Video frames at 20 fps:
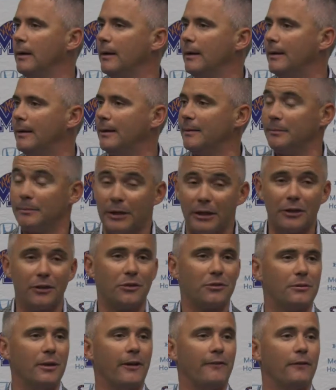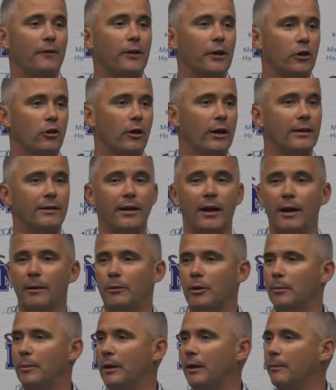It is definitely a great
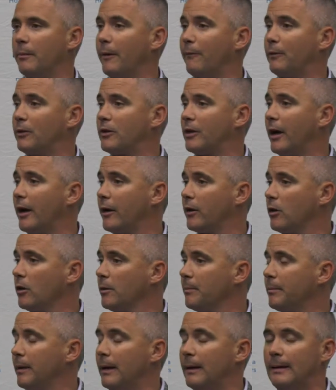time to be a Memphis Tiger.